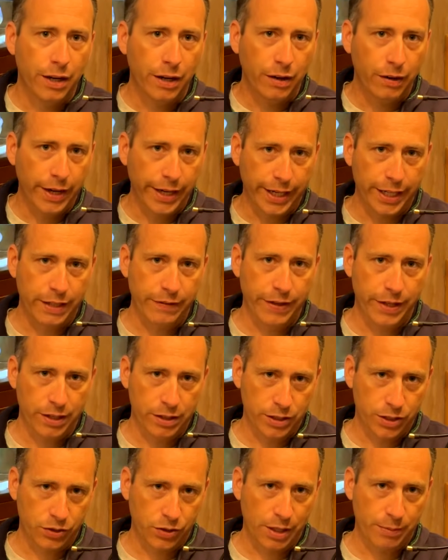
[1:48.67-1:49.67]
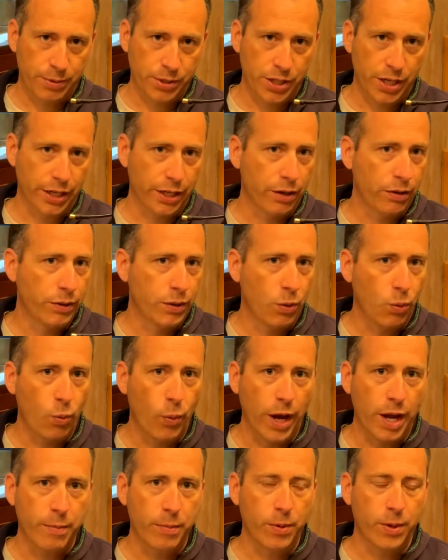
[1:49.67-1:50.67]
link in the video description, I go into
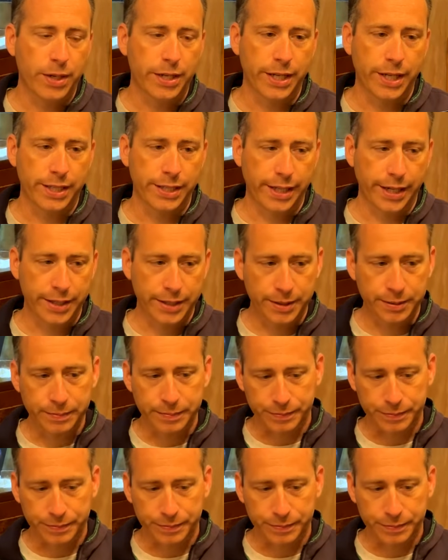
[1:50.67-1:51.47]
way more detail,